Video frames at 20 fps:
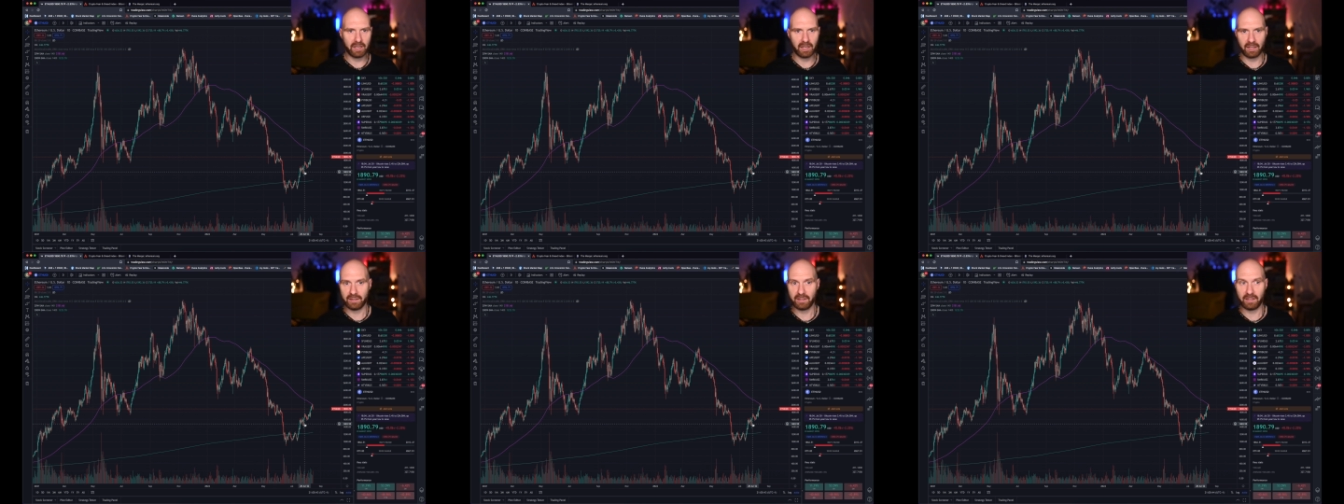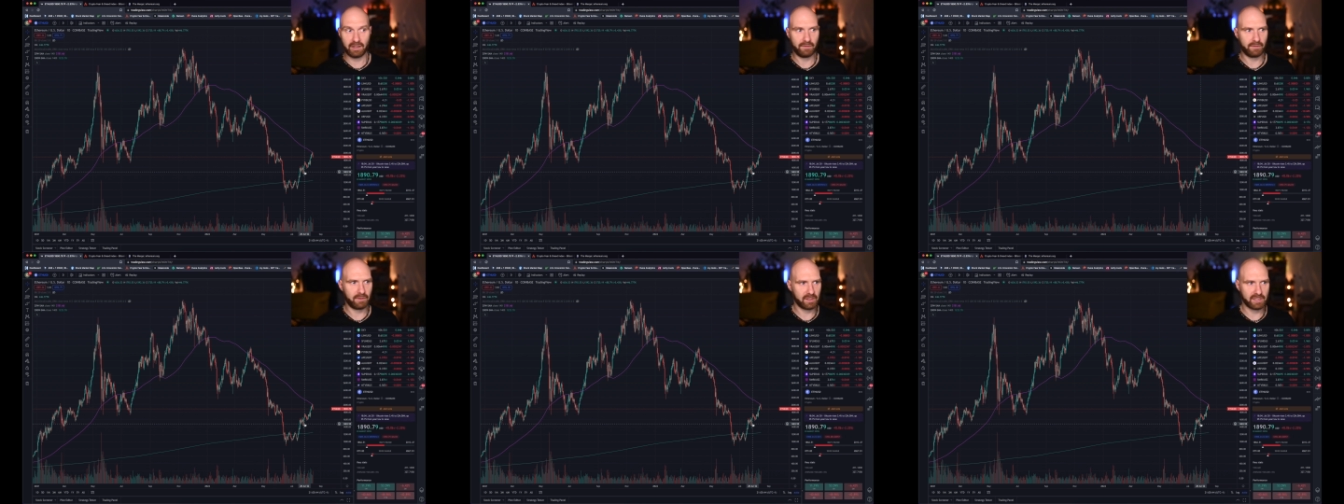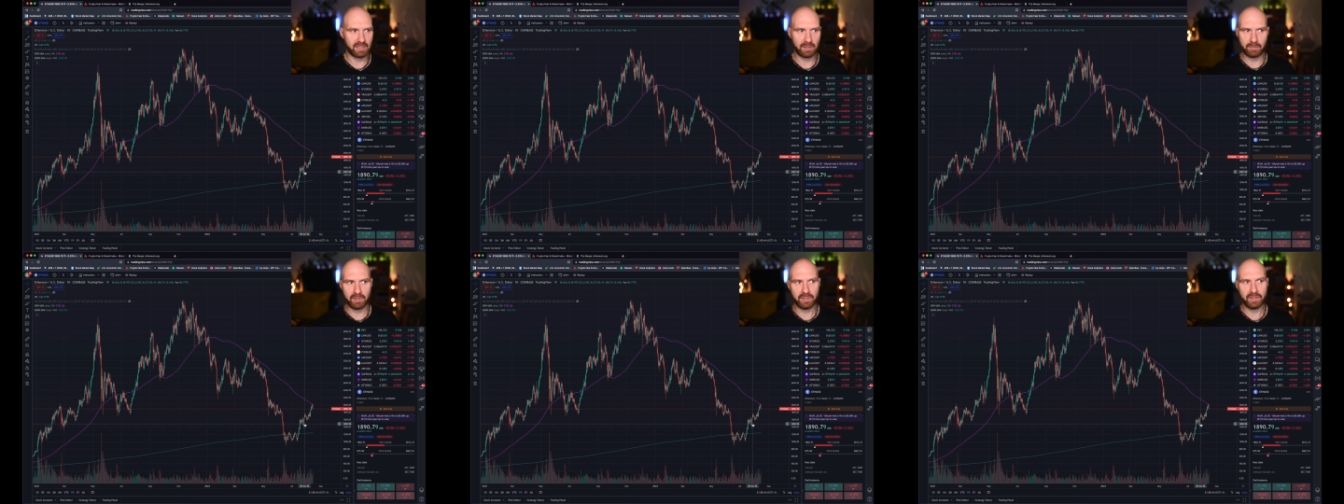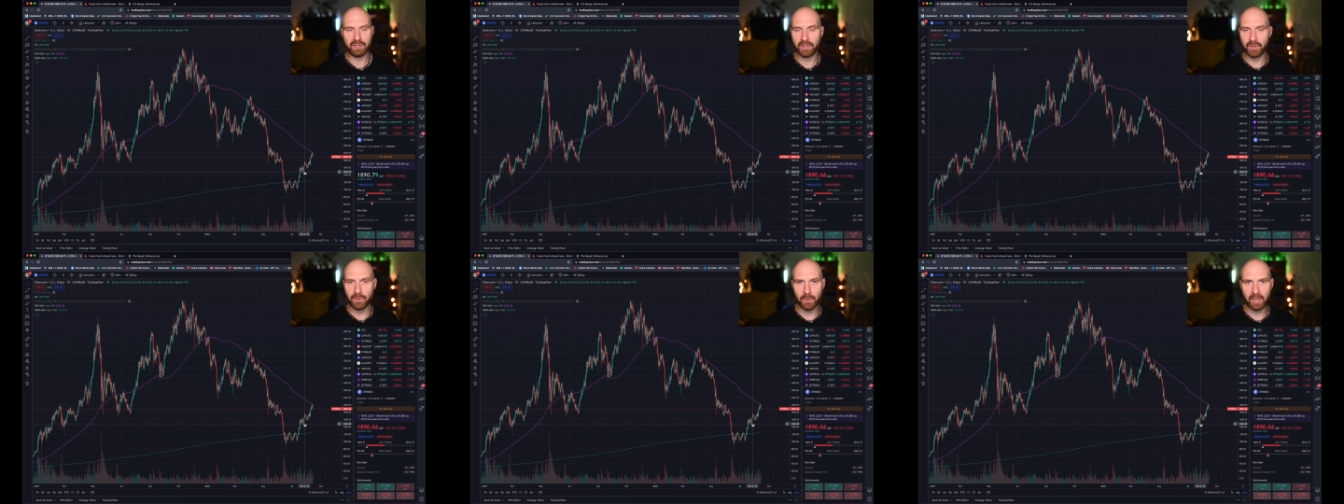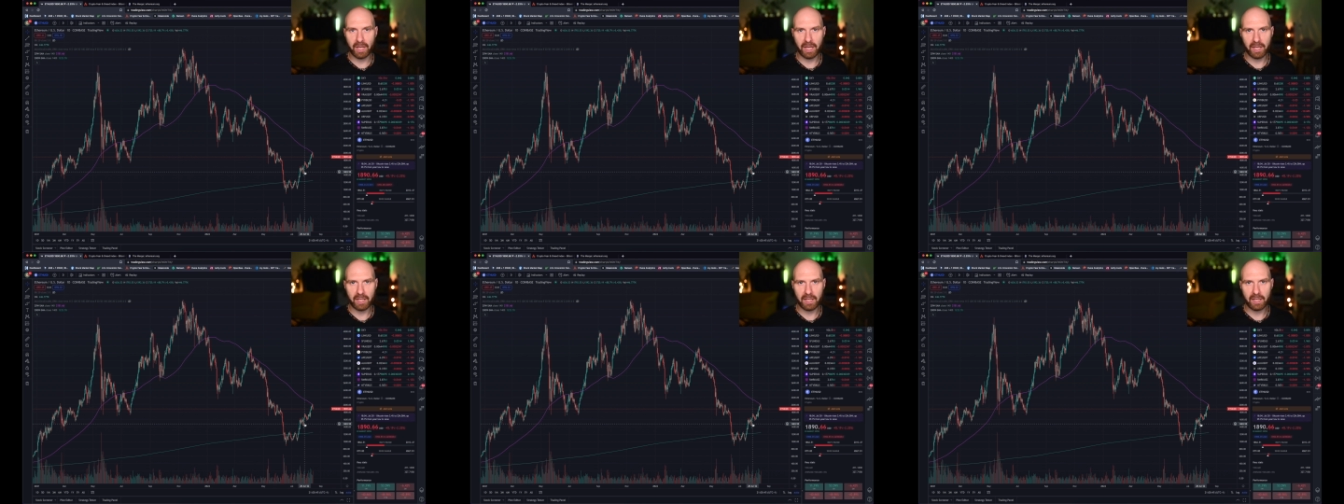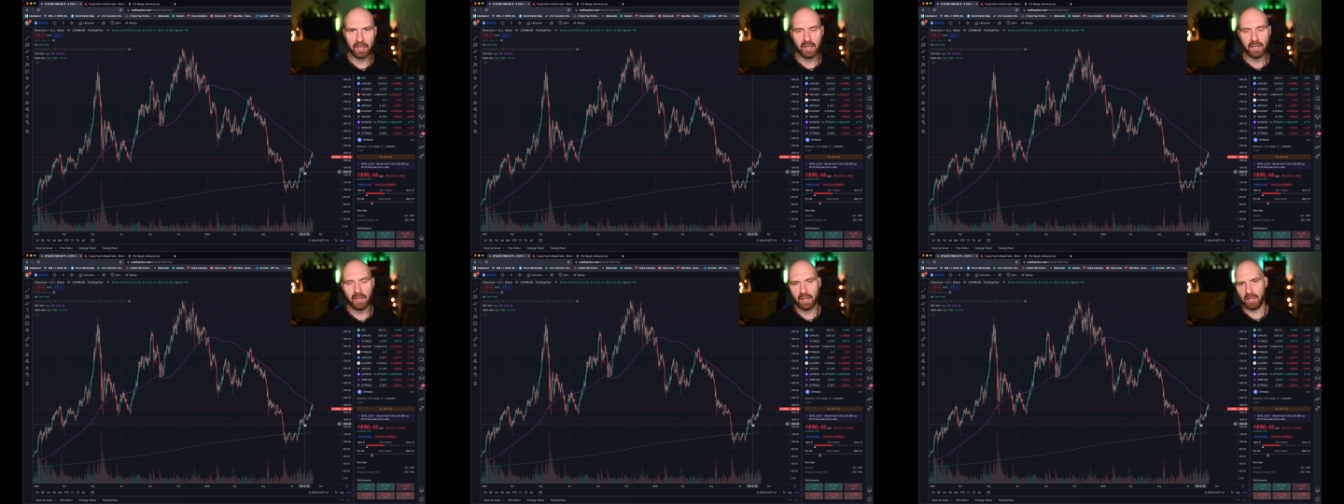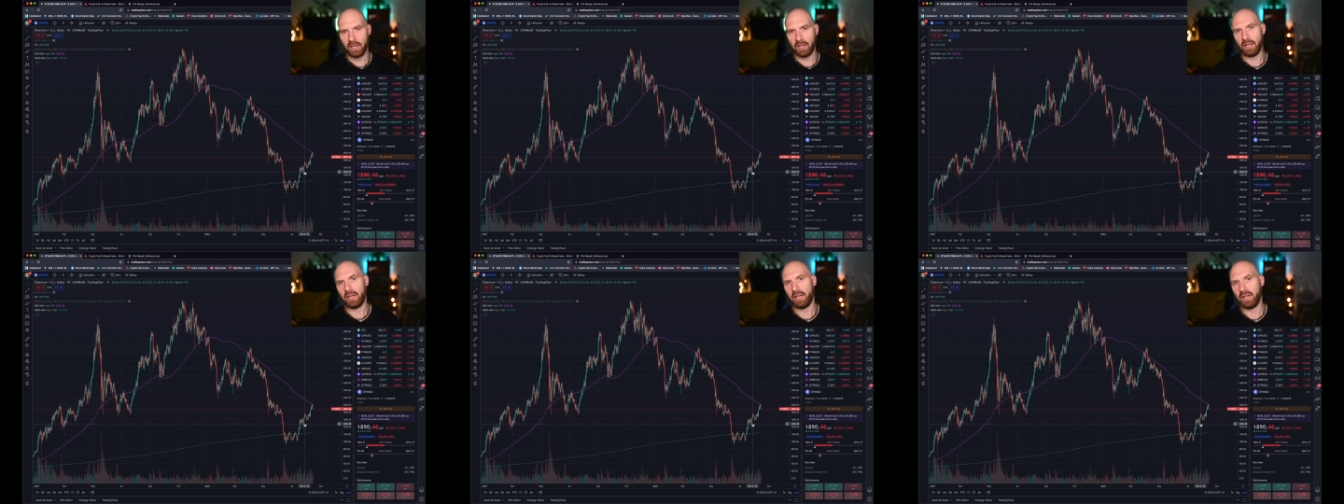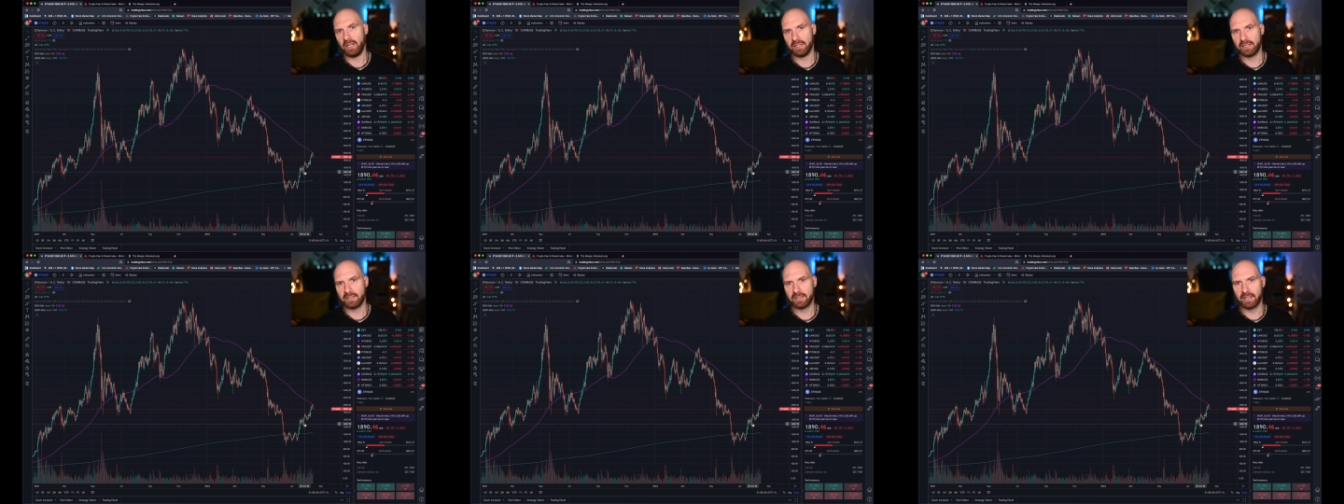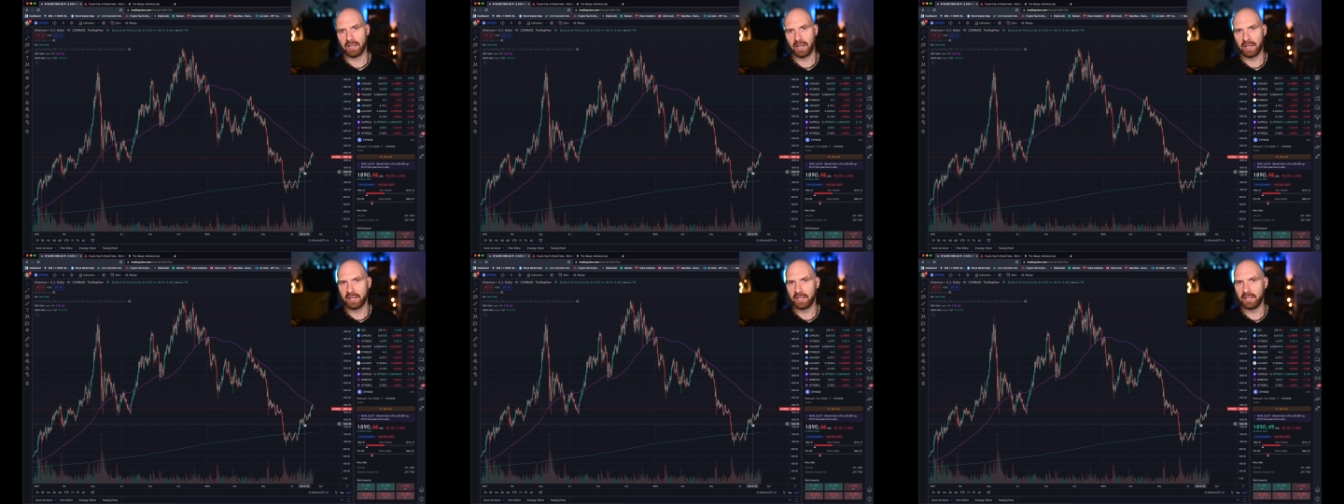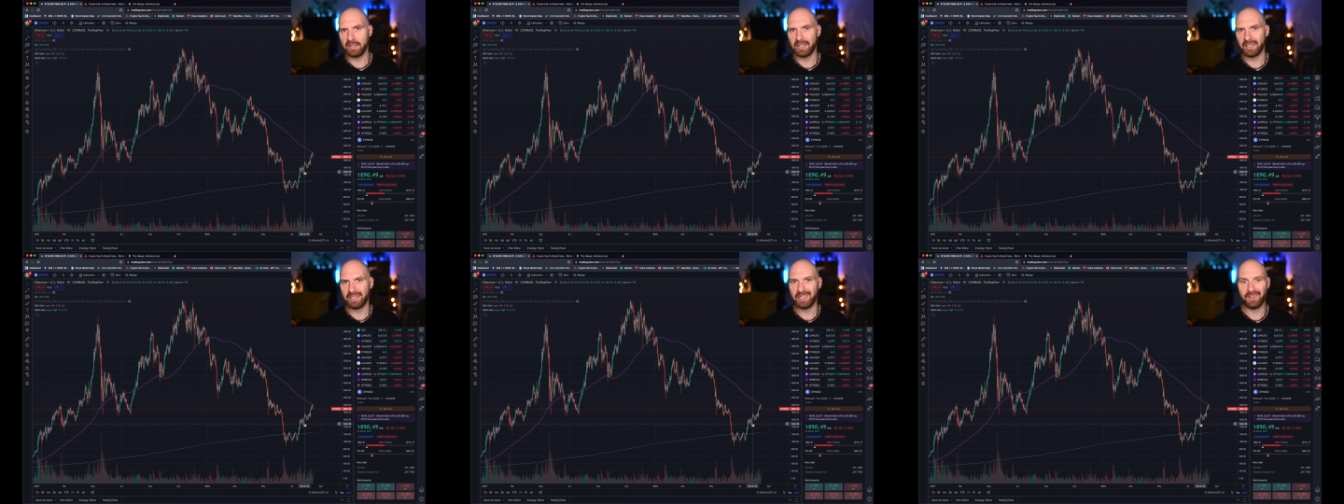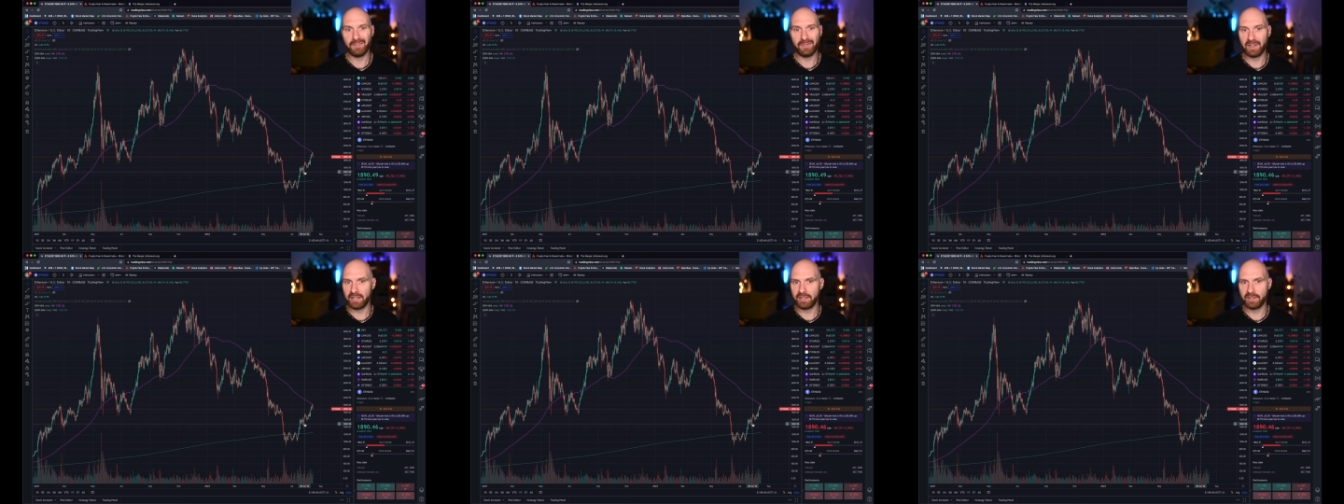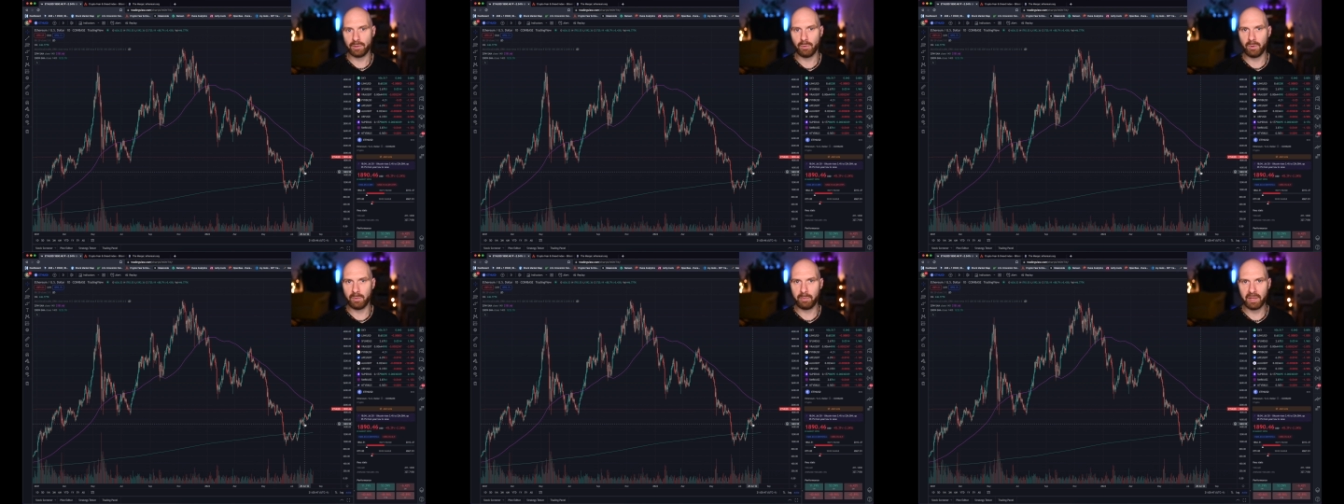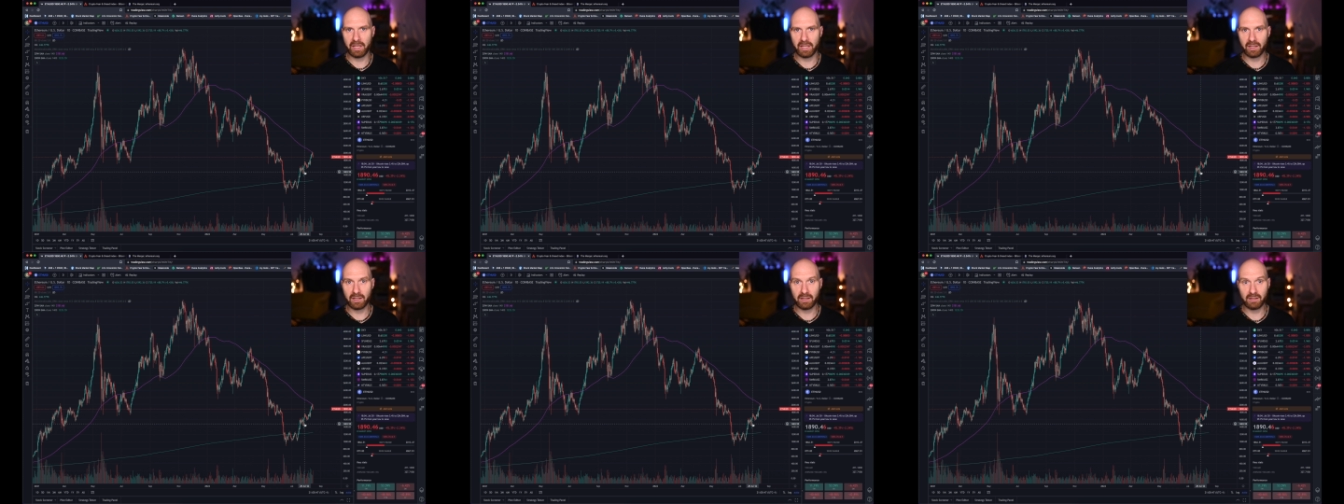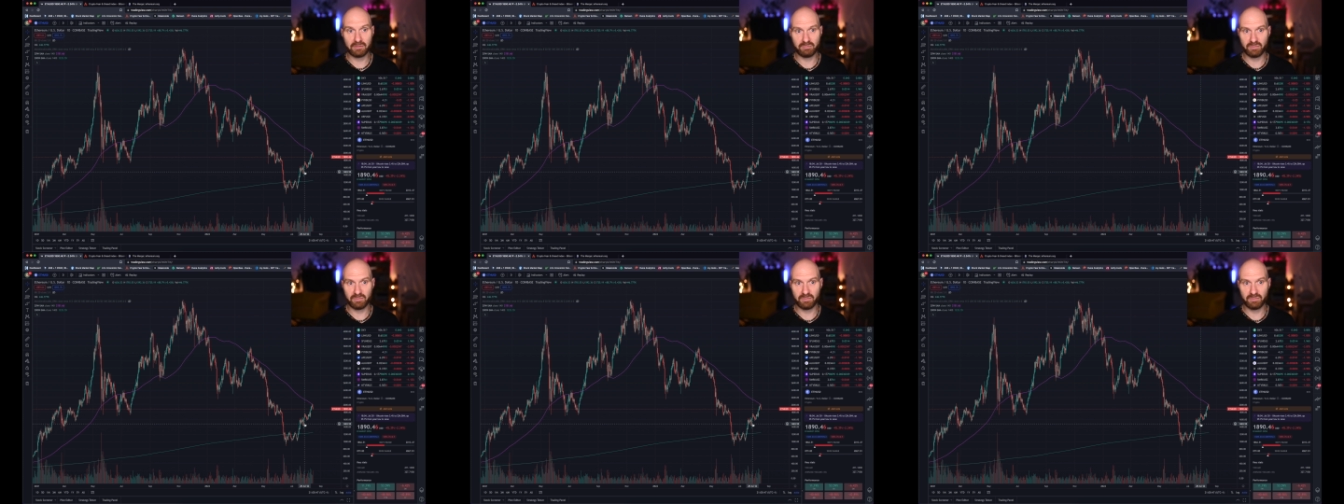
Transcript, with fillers: I think for example in the UK it's likely that the inflation will peak